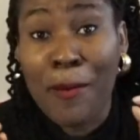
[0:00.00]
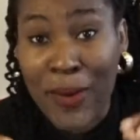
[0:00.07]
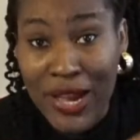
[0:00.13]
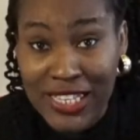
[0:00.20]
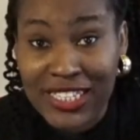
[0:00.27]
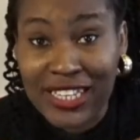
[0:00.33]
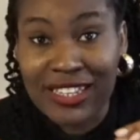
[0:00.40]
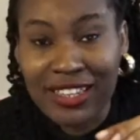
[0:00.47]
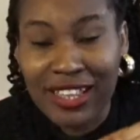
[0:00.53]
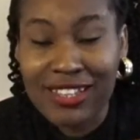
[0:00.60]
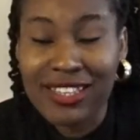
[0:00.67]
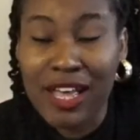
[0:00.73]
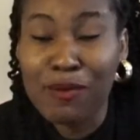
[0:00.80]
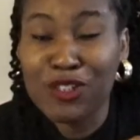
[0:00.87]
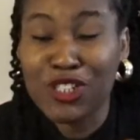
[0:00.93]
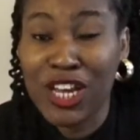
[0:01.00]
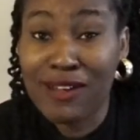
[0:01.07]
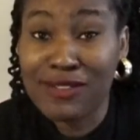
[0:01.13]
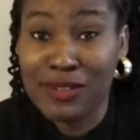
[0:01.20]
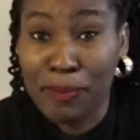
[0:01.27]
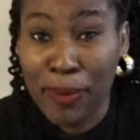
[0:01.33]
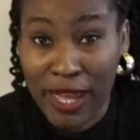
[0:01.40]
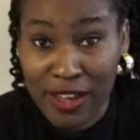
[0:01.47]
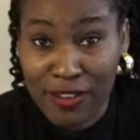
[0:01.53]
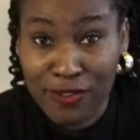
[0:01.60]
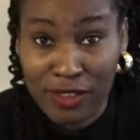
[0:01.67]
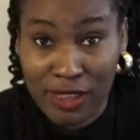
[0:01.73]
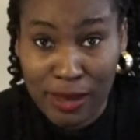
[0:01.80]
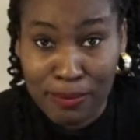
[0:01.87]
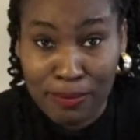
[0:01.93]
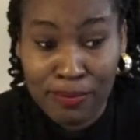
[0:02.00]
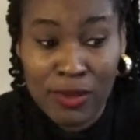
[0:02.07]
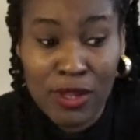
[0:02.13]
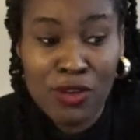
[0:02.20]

Basically, that's how much you have to pay for them